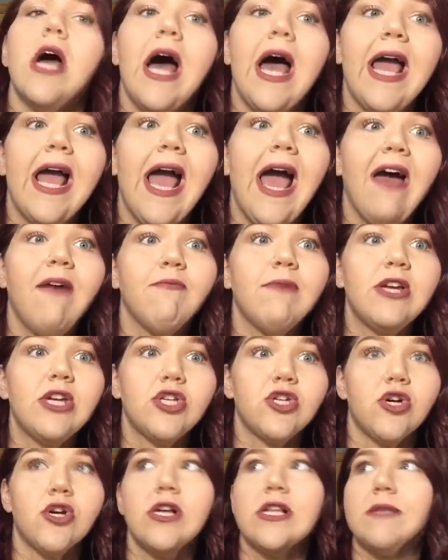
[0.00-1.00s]
I have my
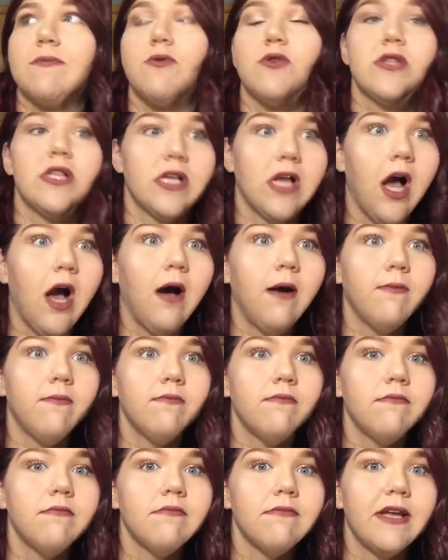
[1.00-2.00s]
shirt, it's supposed to
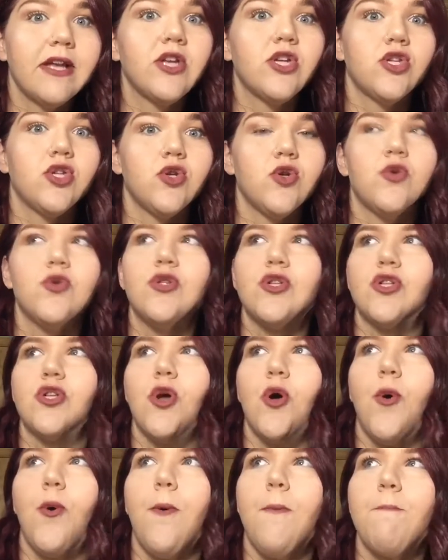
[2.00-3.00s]
come like soon,
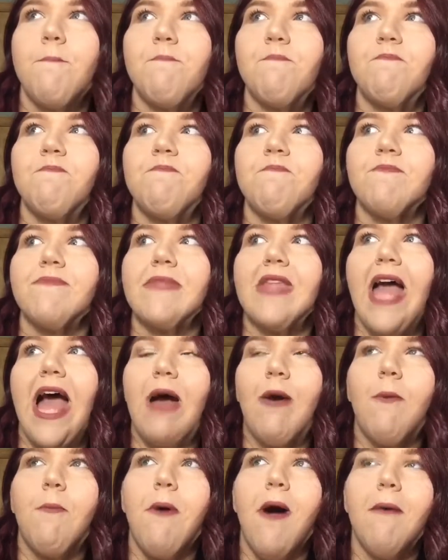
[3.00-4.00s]
so
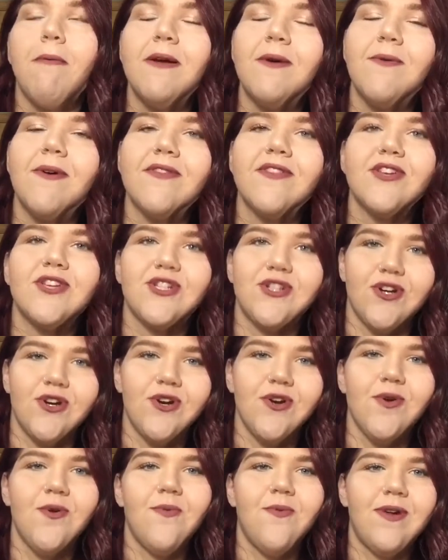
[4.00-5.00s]
I'll probably wear the
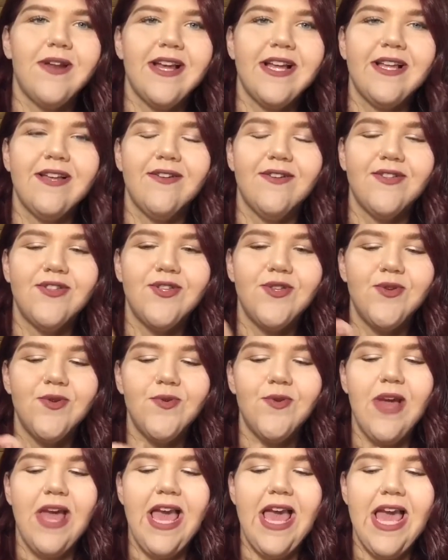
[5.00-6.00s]
shirt when I
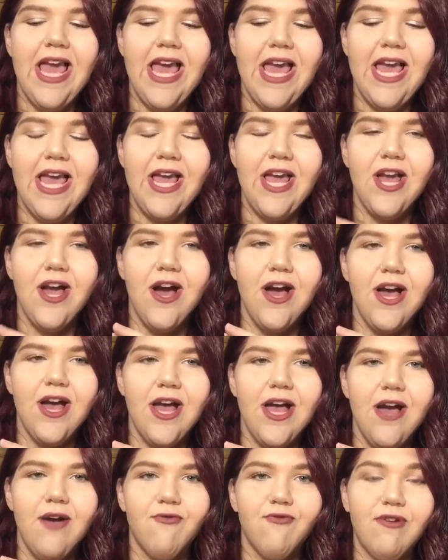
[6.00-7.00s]
do a
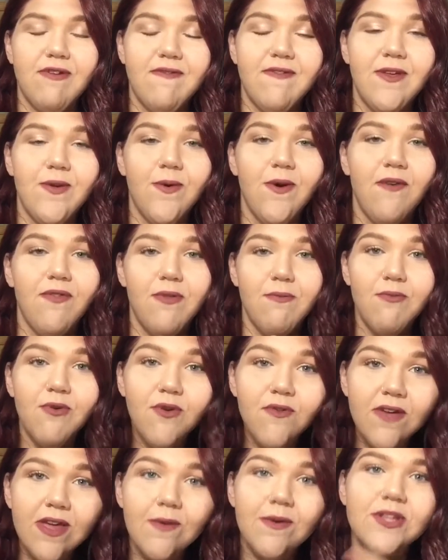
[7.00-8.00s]
review of the
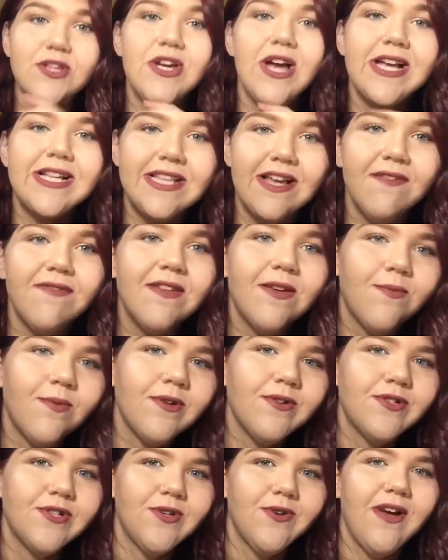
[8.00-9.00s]
movie, which I definitely
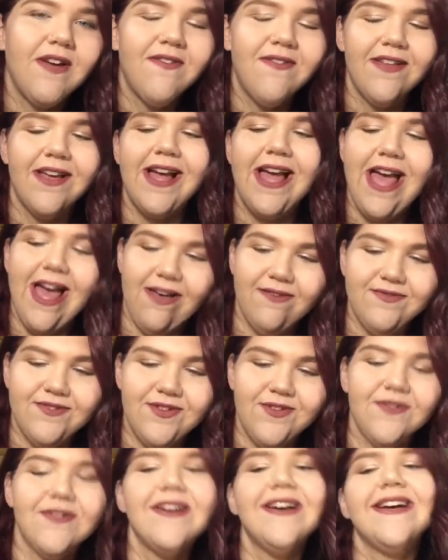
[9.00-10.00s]
will do. I feel like I have
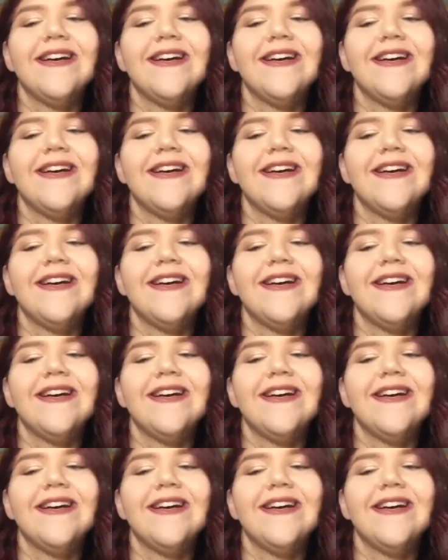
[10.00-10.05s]
to.